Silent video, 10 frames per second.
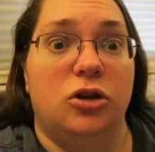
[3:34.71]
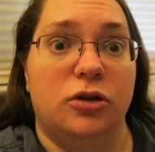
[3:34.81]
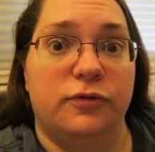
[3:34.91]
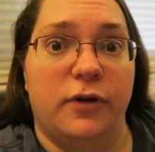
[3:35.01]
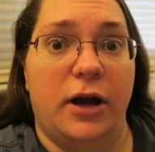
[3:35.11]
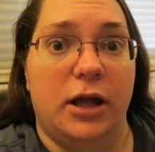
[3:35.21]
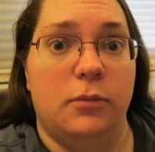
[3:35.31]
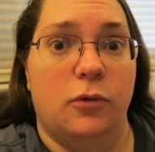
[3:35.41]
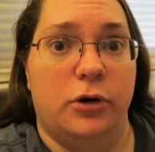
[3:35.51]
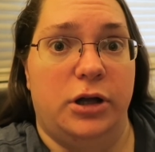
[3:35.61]
Good
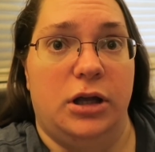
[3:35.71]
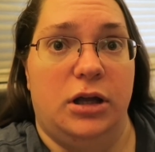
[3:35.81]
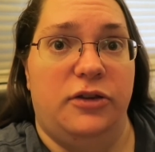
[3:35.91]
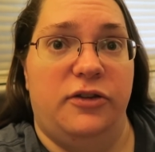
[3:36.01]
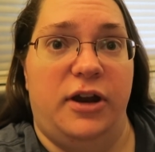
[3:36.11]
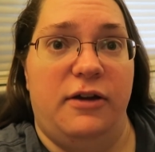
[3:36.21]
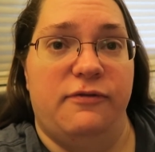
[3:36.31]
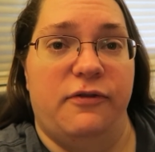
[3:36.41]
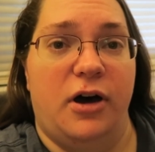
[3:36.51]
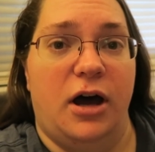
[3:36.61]
Friday morning, it's day
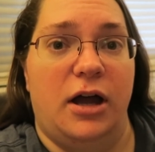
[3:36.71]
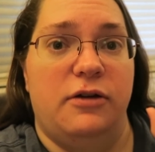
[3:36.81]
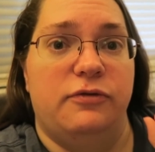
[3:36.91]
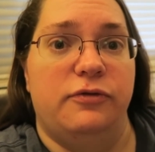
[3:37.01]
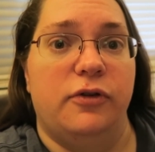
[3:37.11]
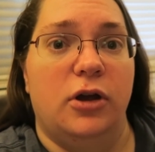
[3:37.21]
5.